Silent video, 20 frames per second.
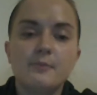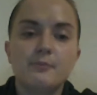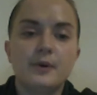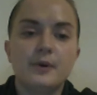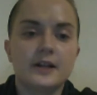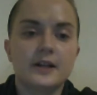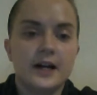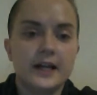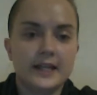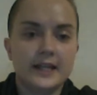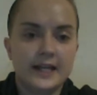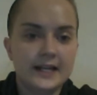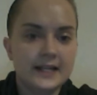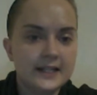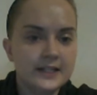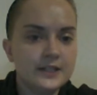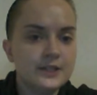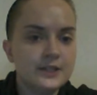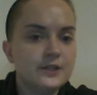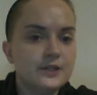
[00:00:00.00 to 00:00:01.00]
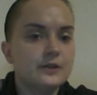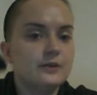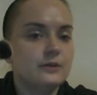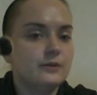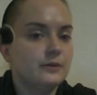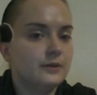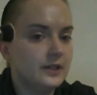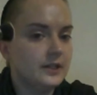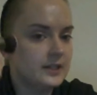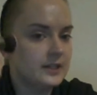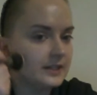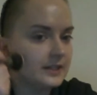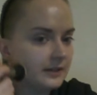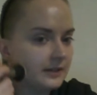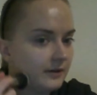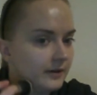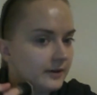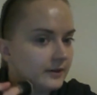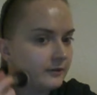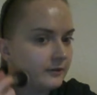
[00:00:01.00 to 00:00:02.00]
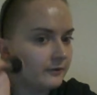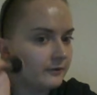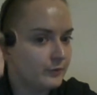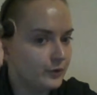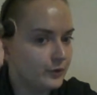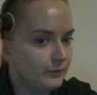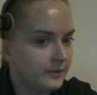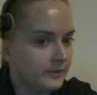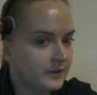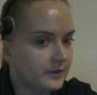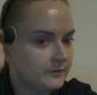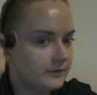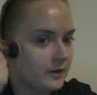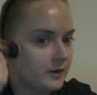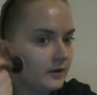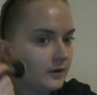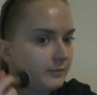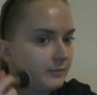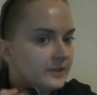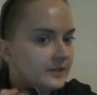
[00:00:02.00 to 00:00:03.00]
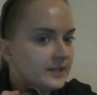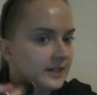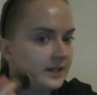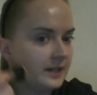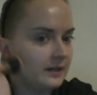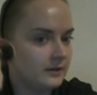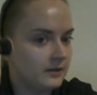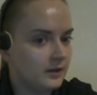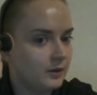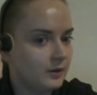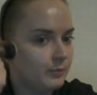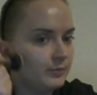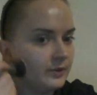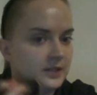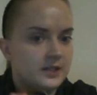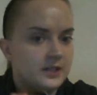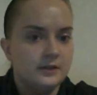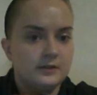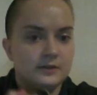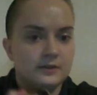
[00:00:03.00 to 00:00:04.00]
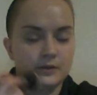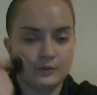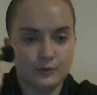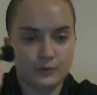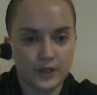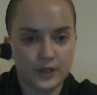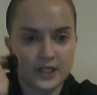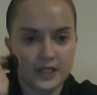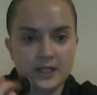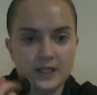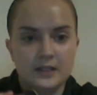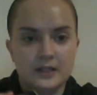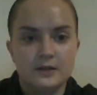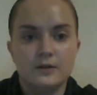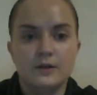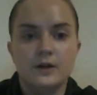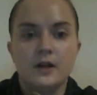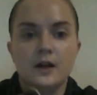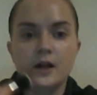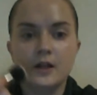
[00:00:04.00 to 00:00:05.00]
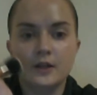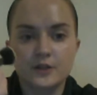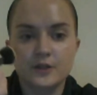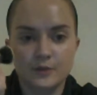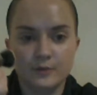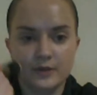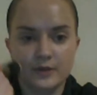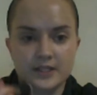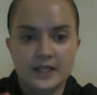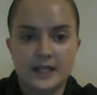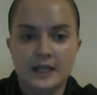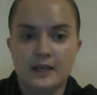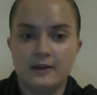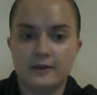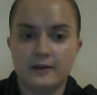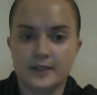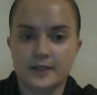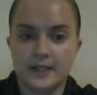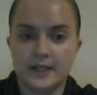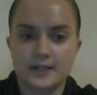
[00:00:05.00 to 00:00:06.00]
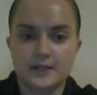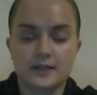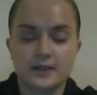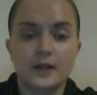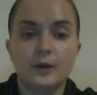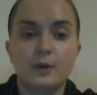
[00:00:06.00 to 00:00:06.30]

But I can do this kind of movement, up and down, and work it in to my skin like this.